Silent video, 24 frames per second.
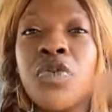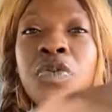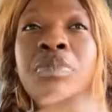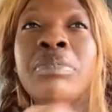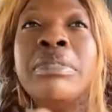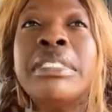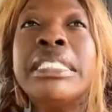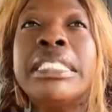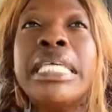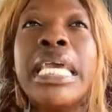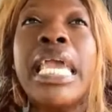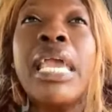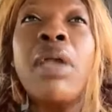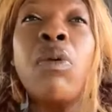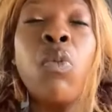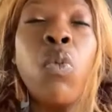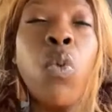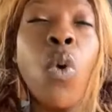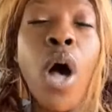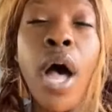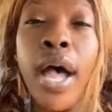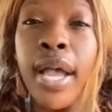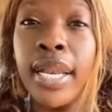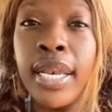from day
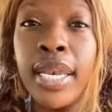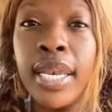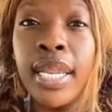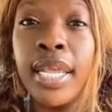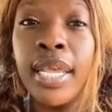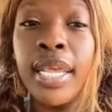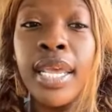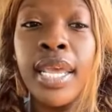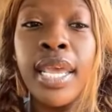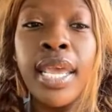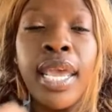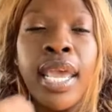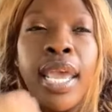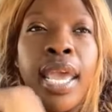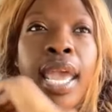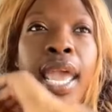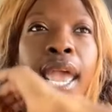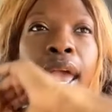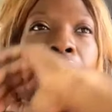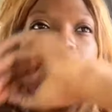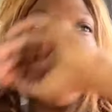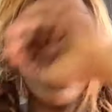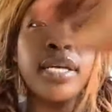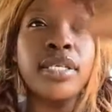one
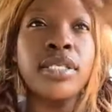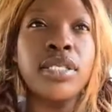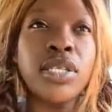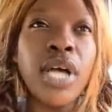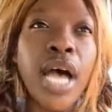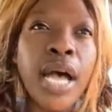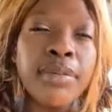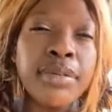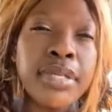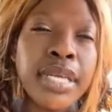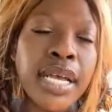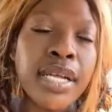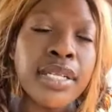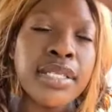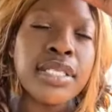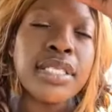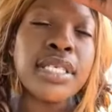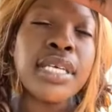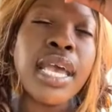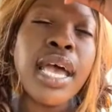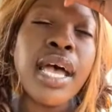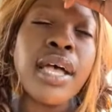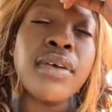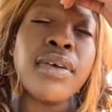and I stopped counting
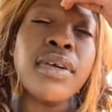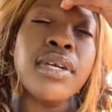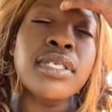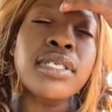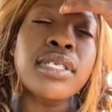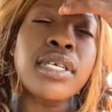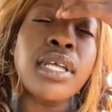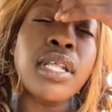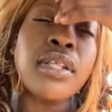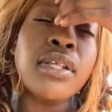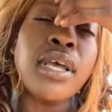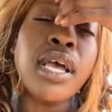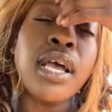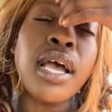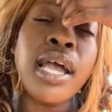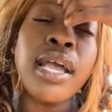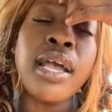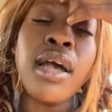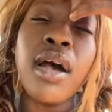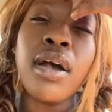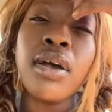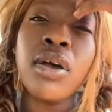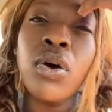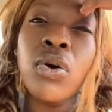calories because I
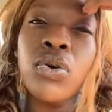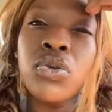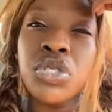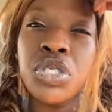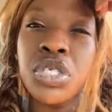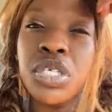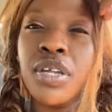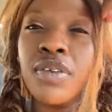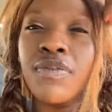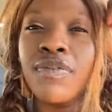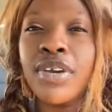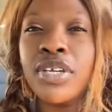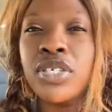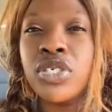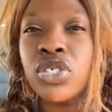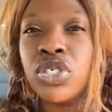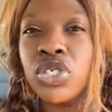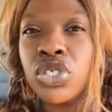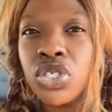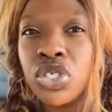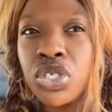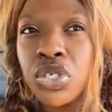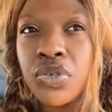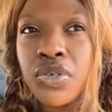got coaching advice
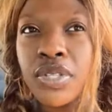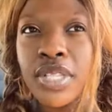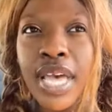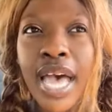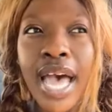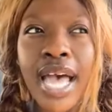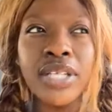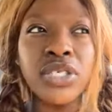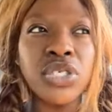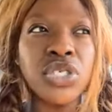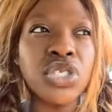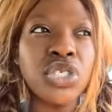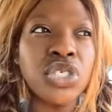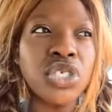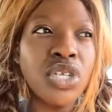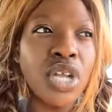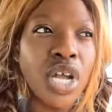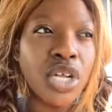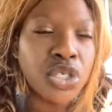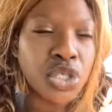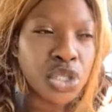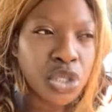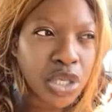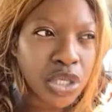to do that just to
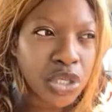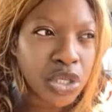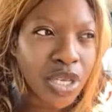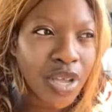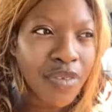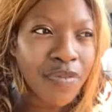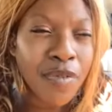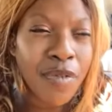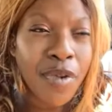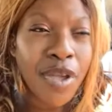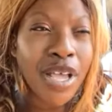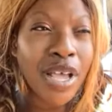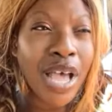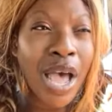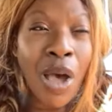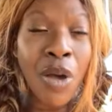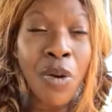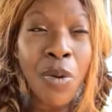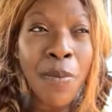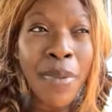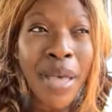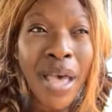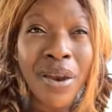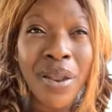not stress out
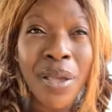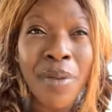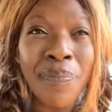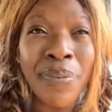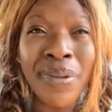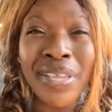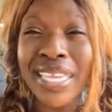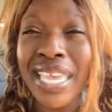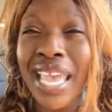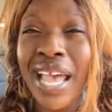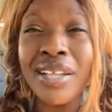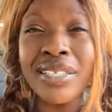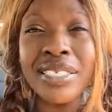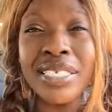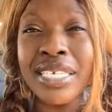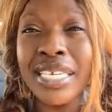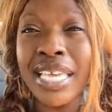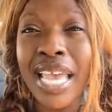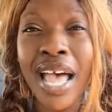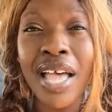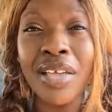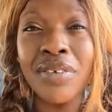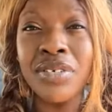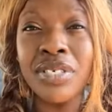about it. But counting
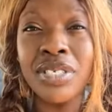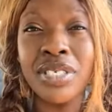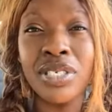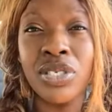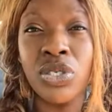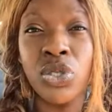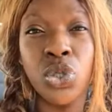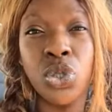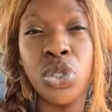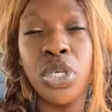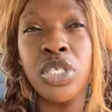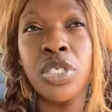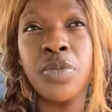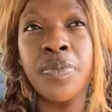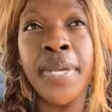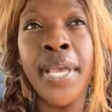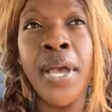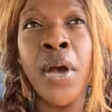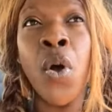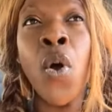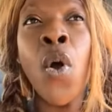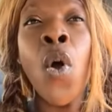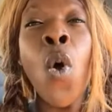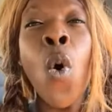calories doesn't stress me
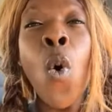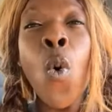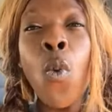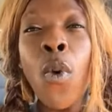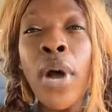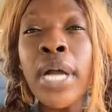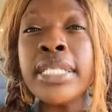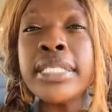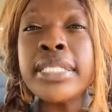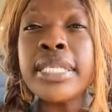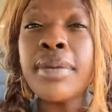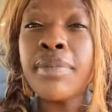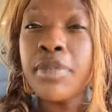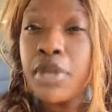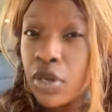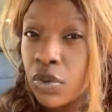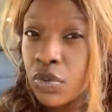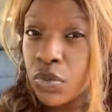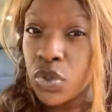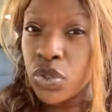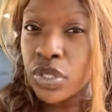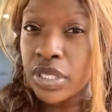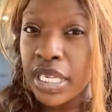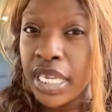out once I'm in a
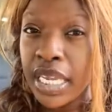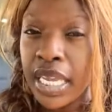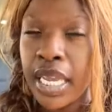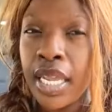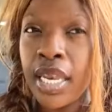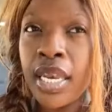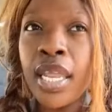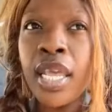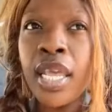routine.